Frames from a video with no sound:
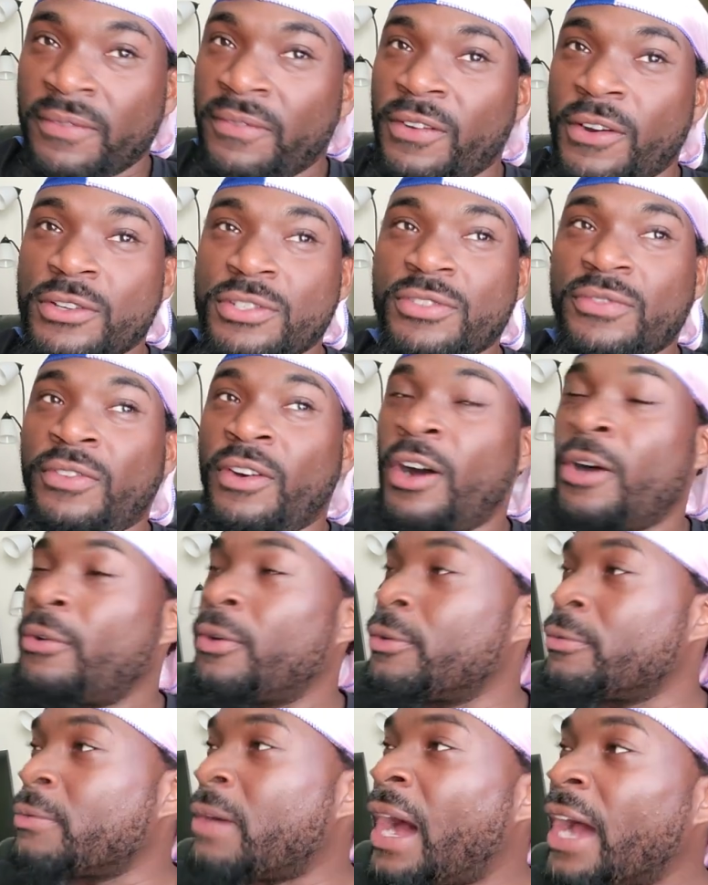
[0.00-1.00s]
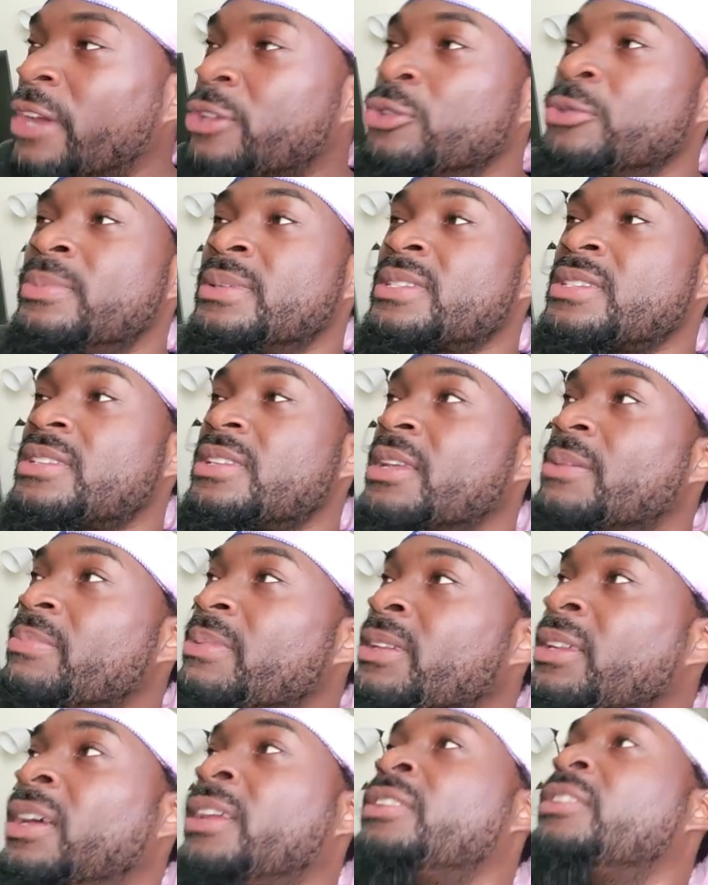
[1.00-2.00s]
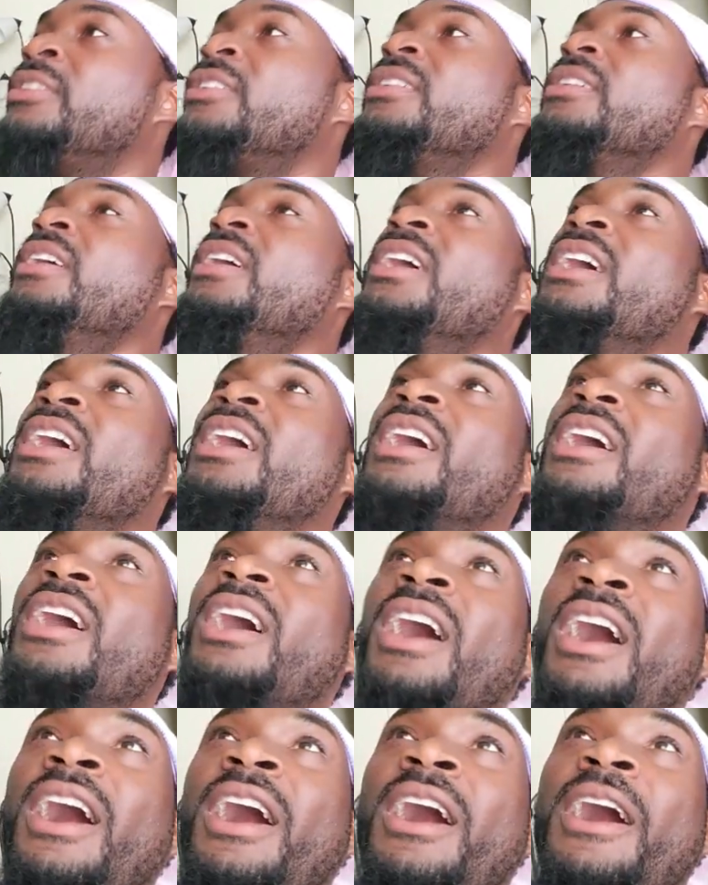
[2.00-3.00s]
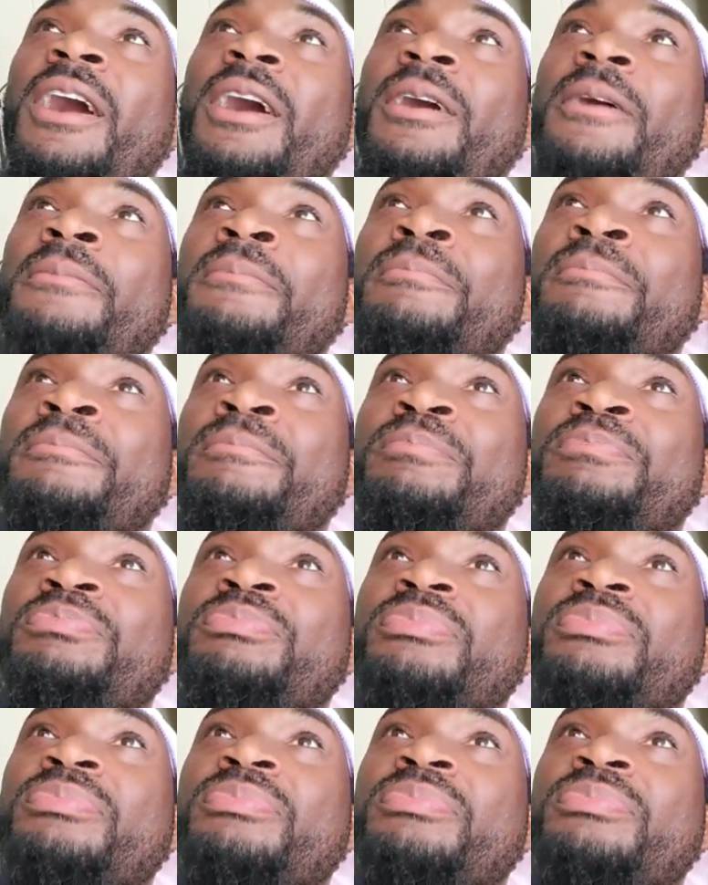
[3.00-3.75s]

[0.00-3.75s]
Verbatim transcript: first of all, what rock you've been sleeping under. Um